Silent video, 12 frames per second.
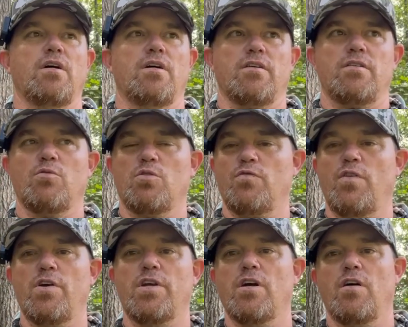So it's
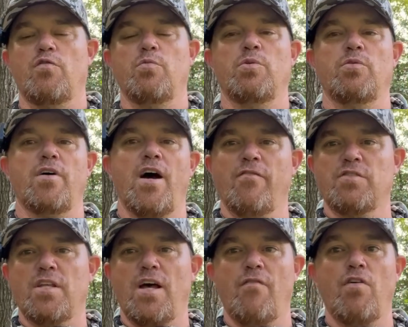very comfortable.
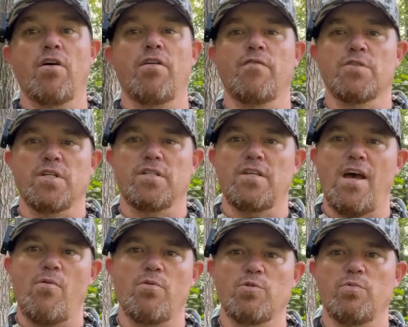I've hunted for 6
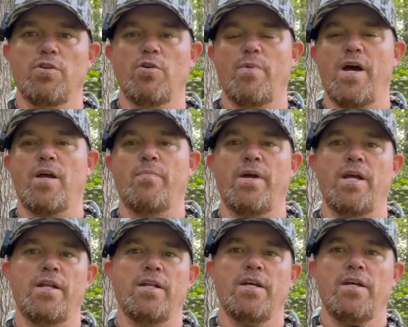hours with no back pain.